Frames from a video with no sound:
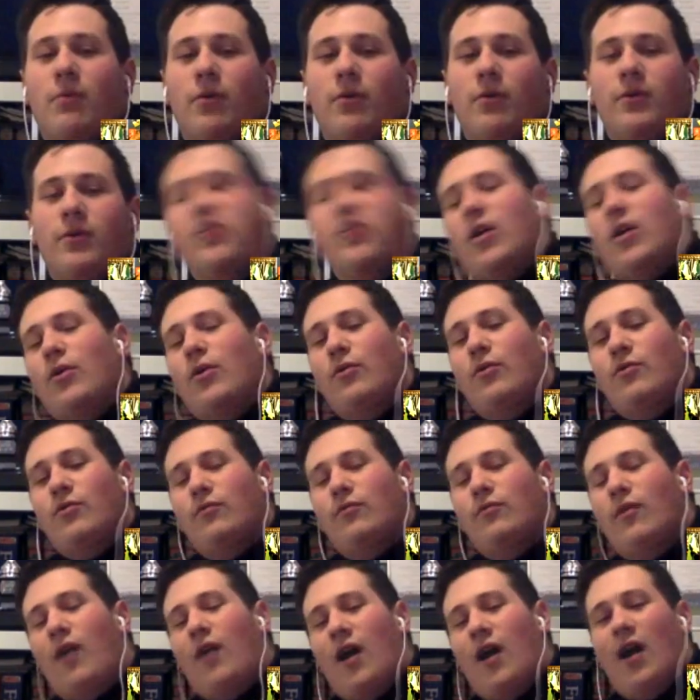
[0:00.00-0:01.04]
So
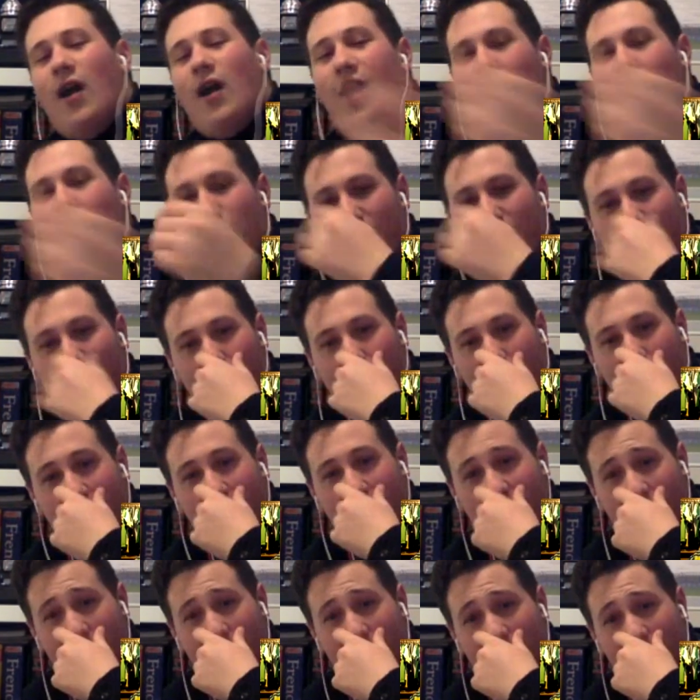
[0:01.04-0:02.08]
there probably won't
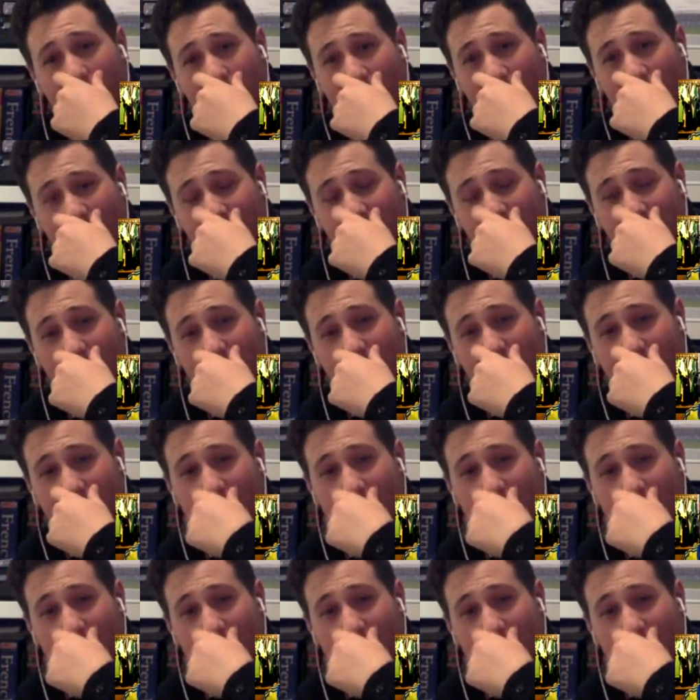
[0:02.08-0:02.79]
be one out this week